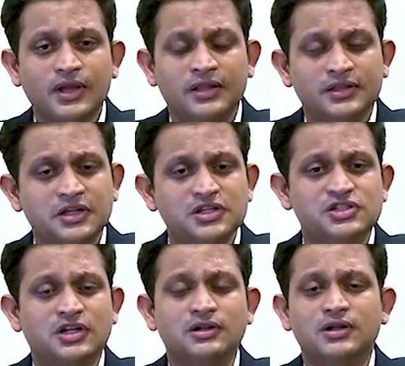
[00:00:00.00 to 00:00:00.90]
And the
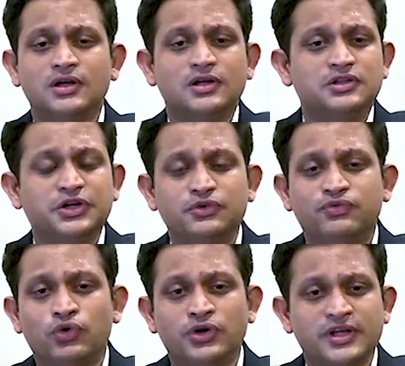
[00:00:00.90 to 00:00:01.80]
initial 3 to
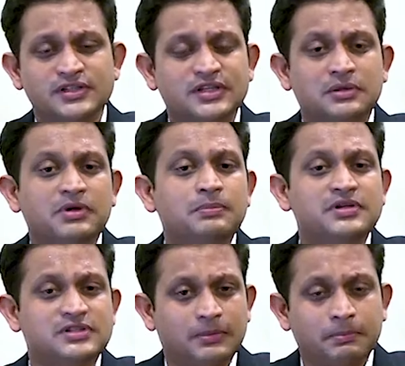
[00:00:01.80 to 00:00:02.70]
4 days there may
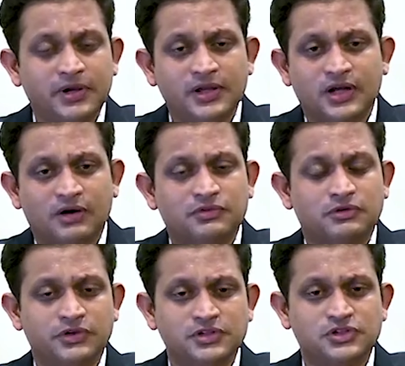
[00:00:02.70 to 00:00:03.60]
be some pain,
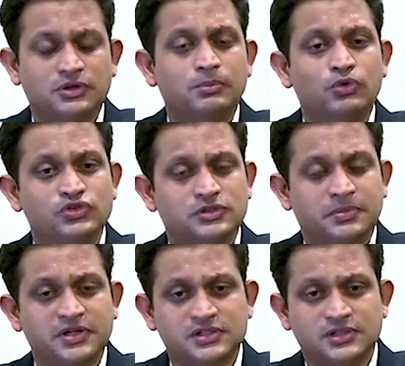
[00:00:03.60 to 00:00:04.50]
after which
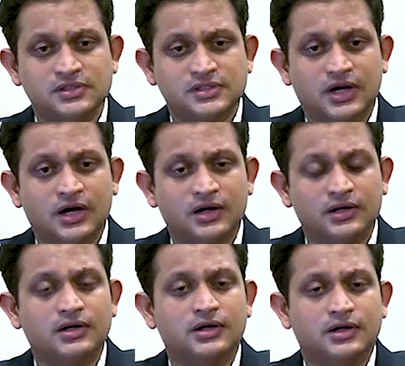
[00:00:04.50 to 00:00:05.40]
most patients are